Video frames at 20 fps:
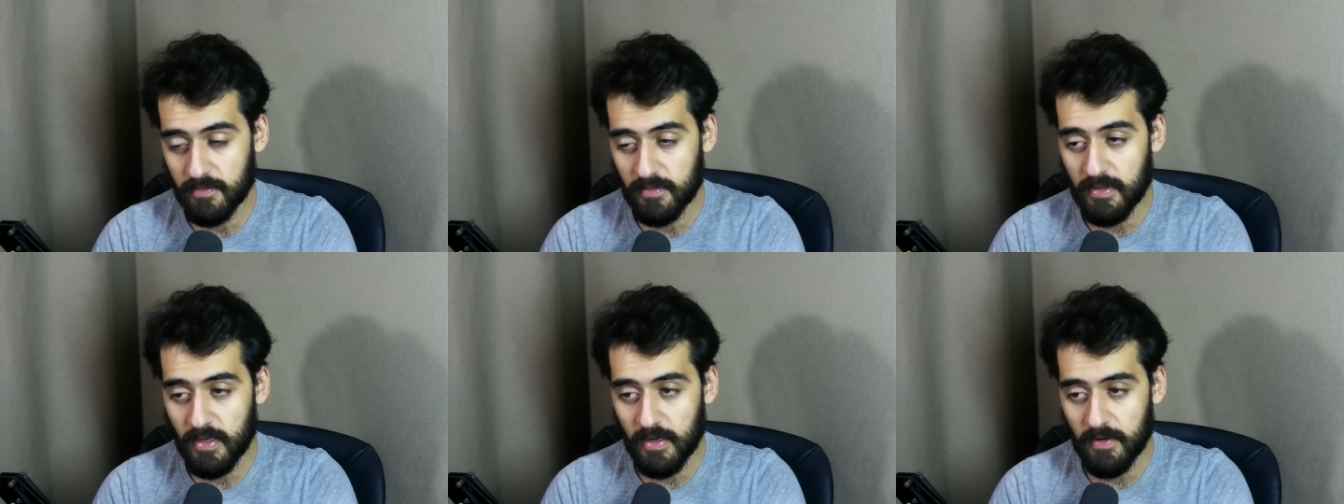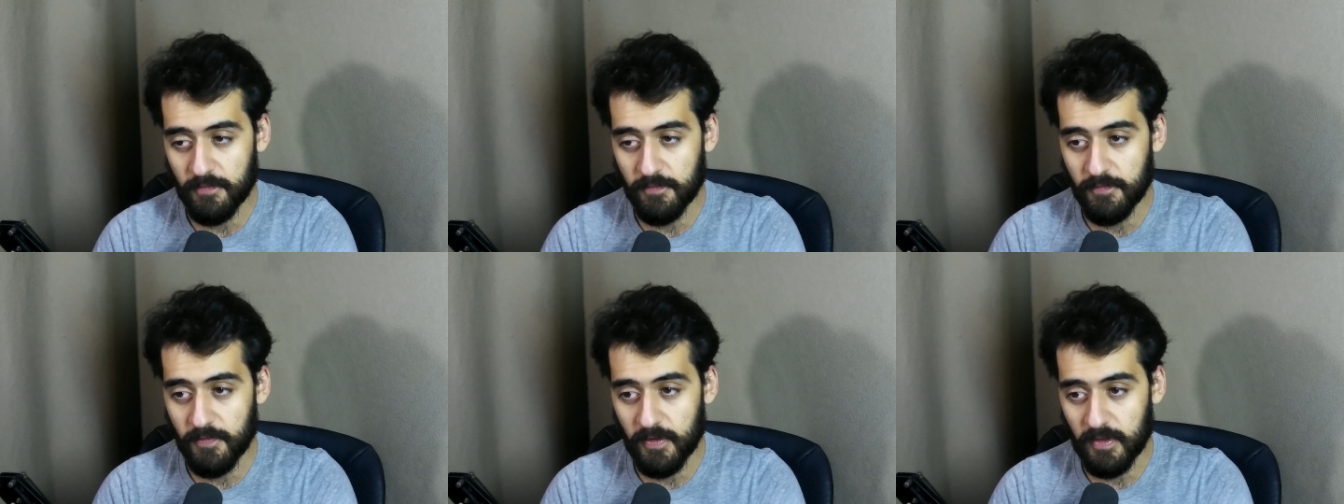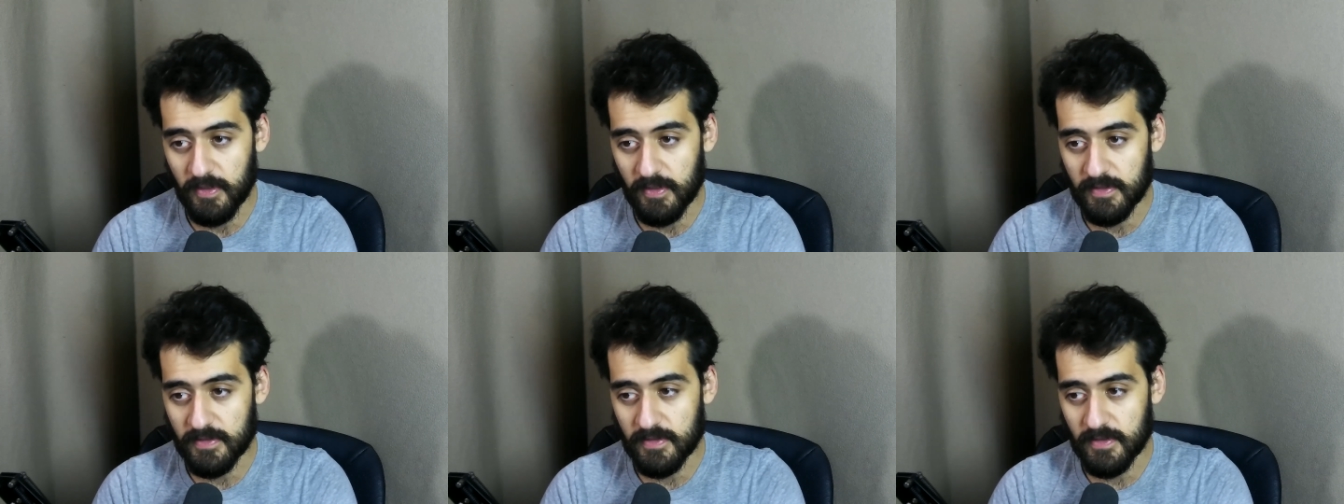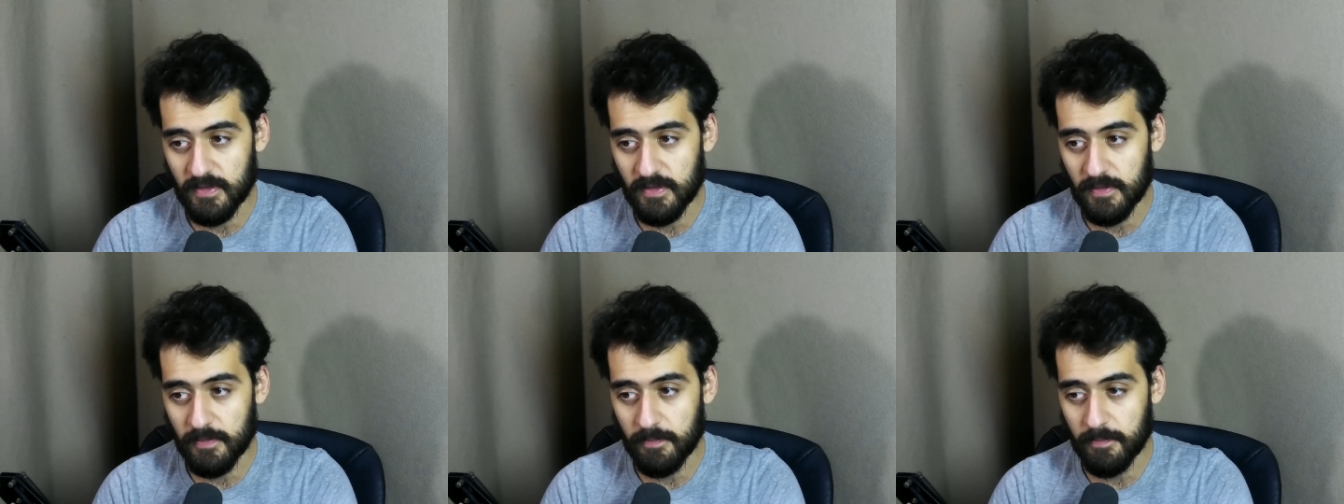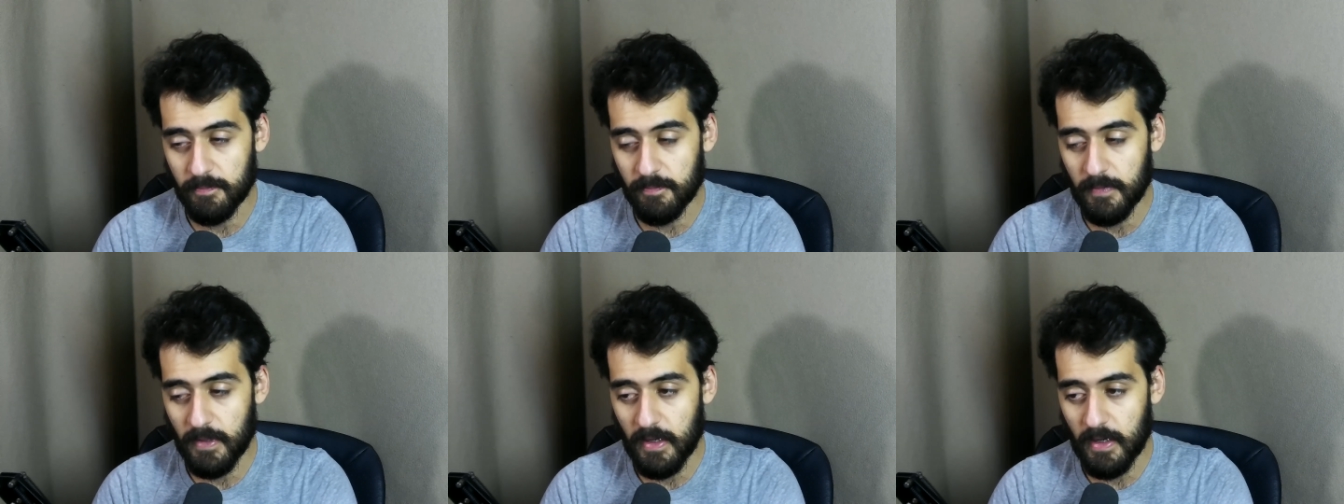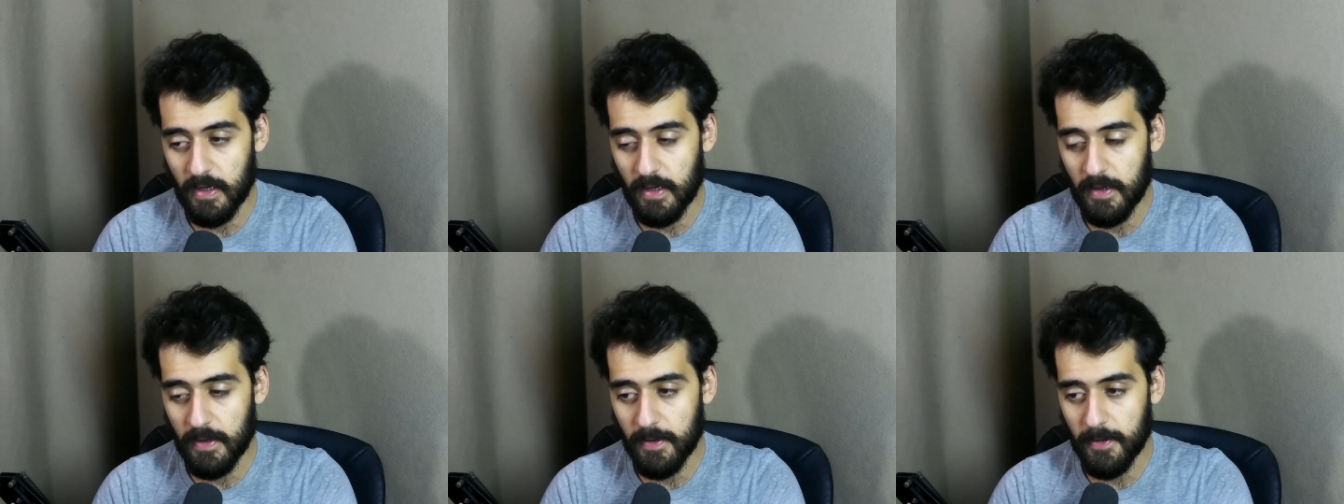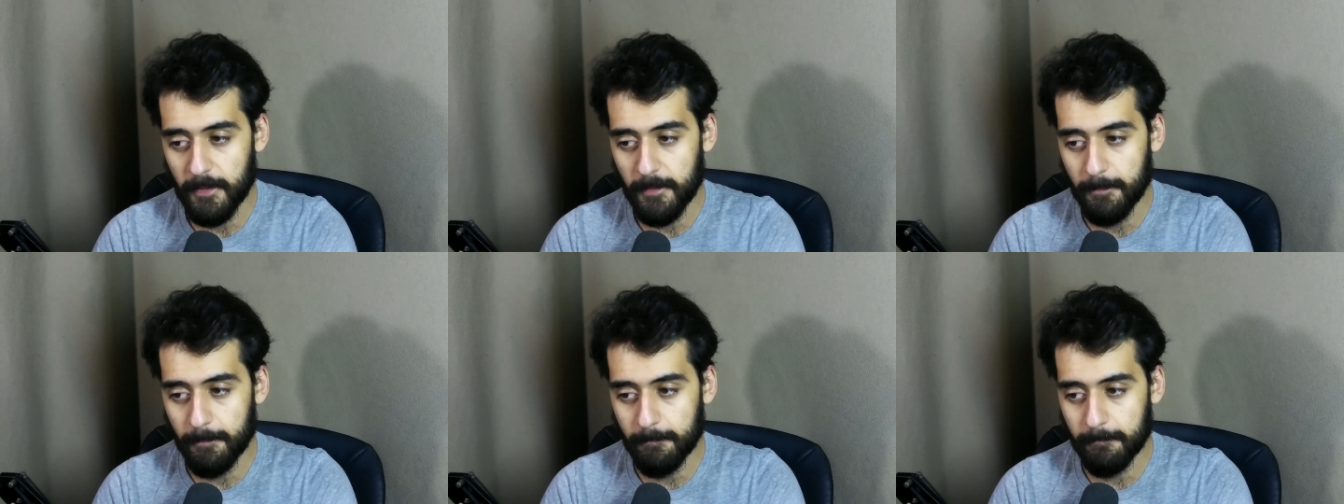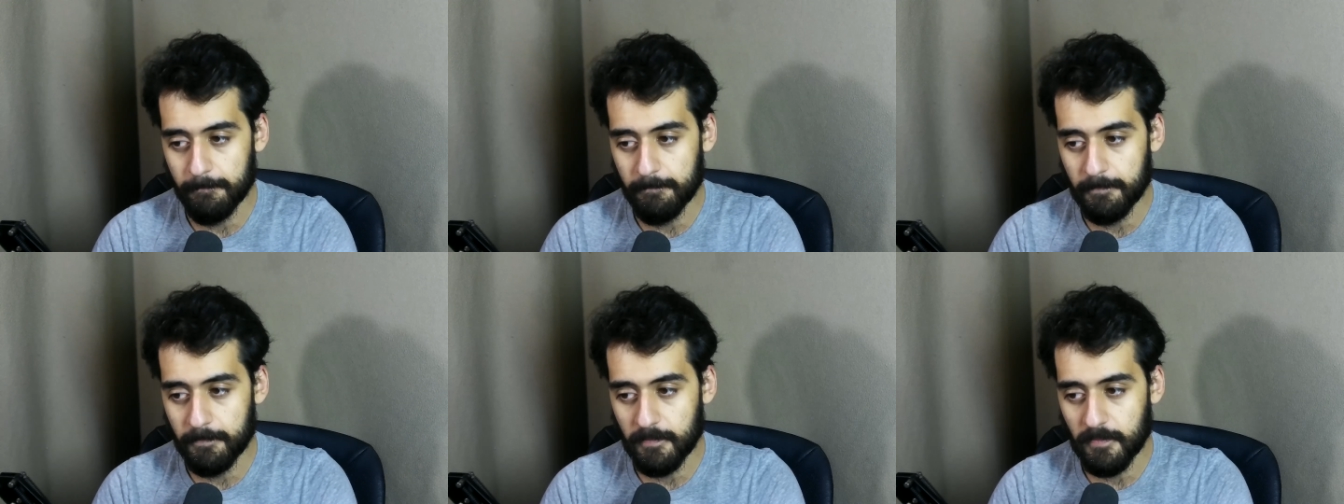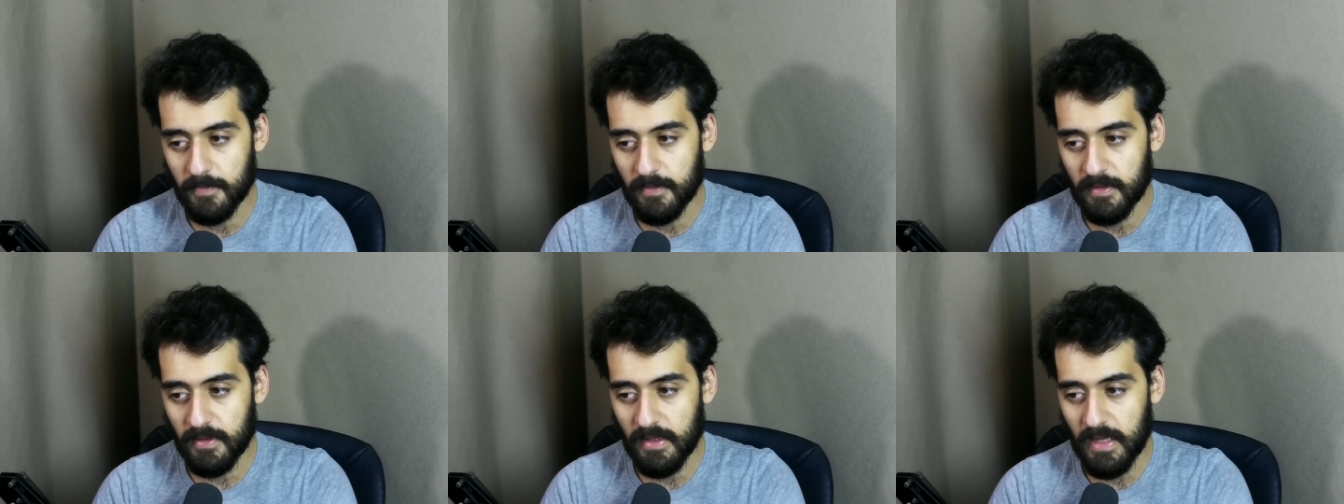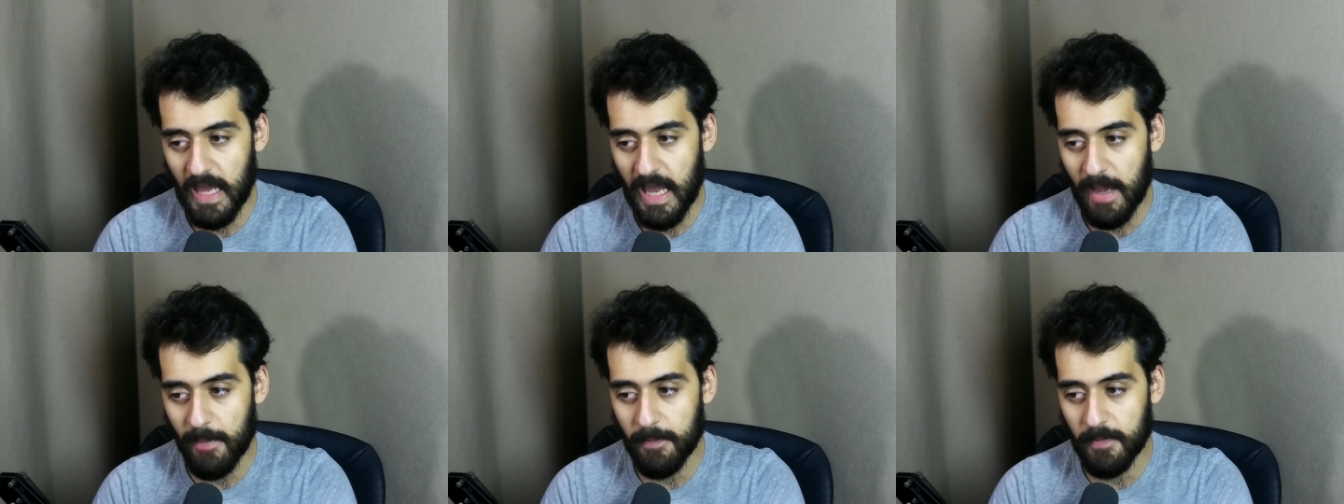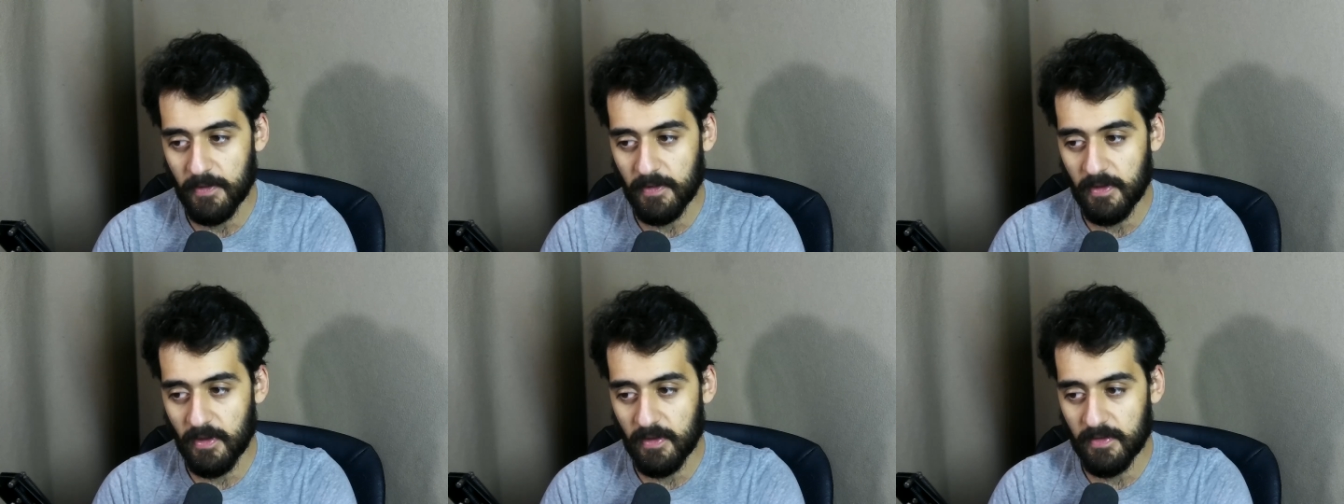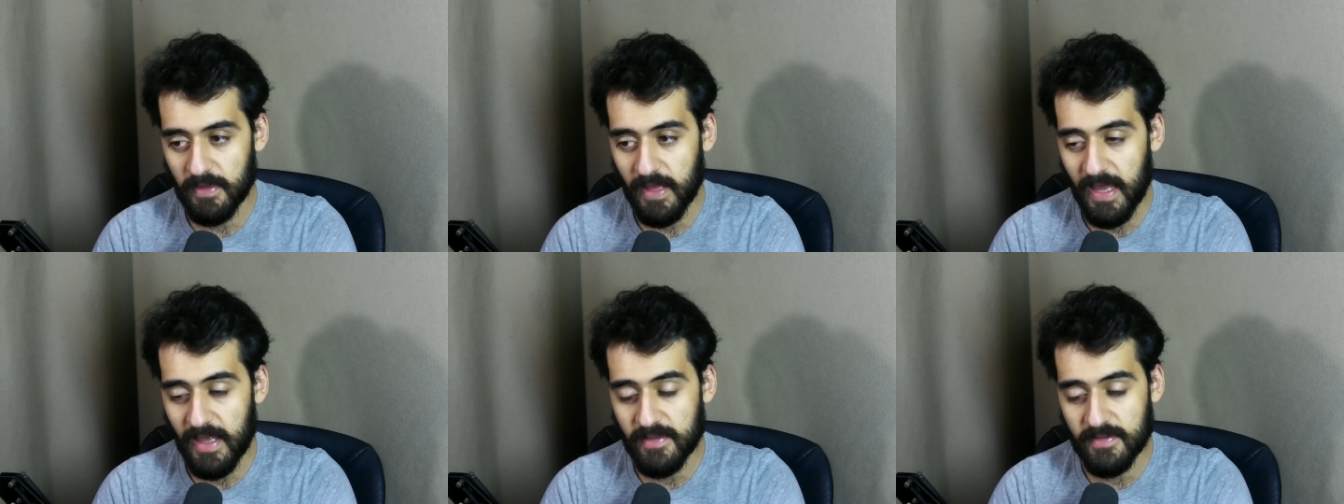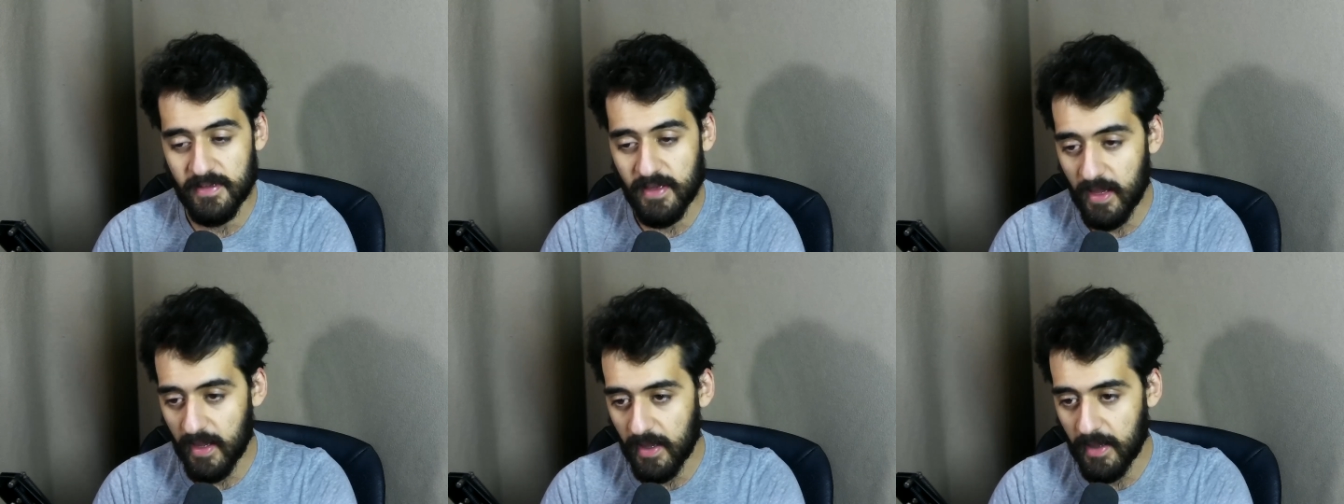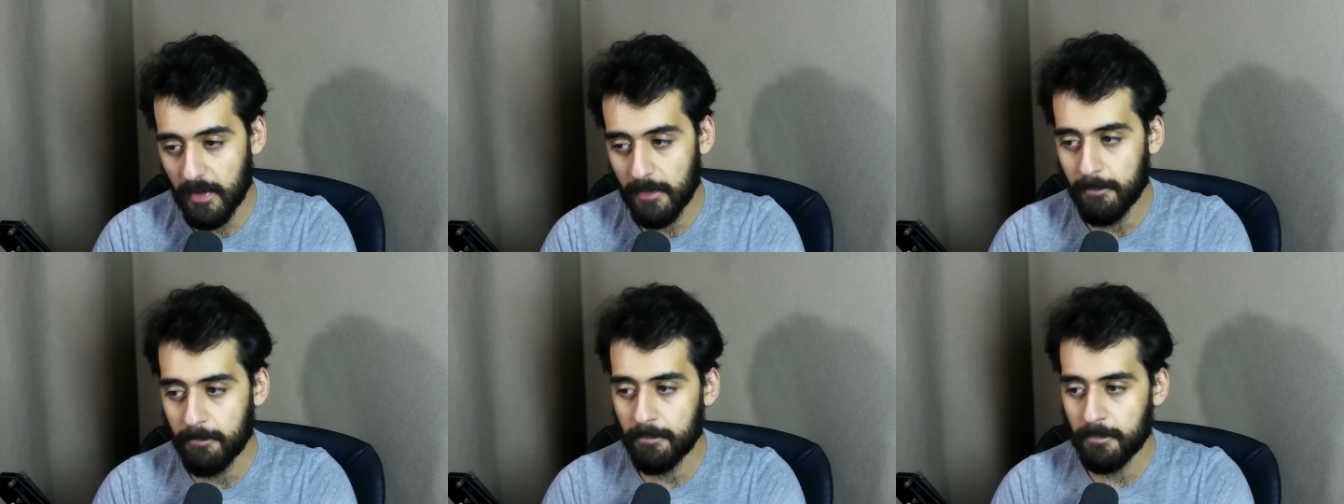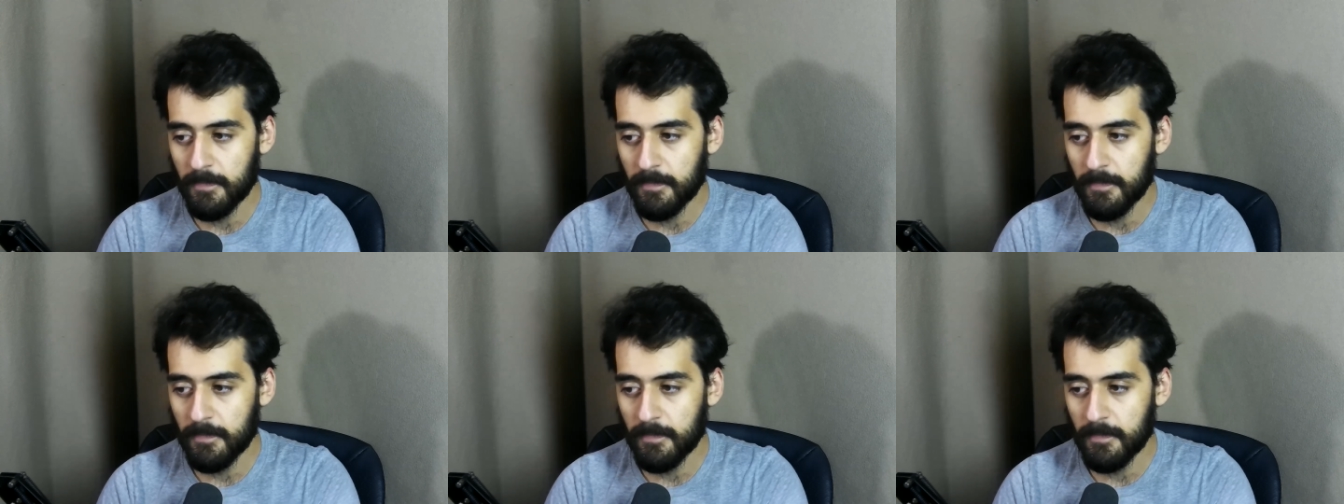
kind of funny that's a um, happened on that day,